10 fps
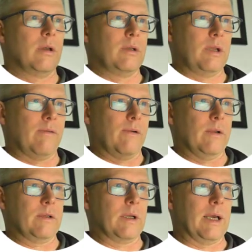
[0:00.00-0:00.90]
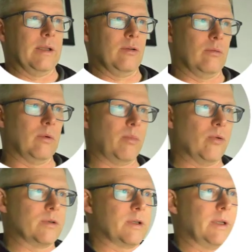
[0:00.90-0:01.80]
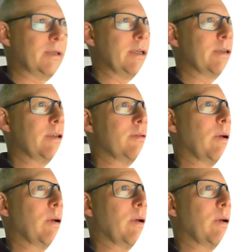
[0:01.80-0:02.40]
different annual reports that exist as well.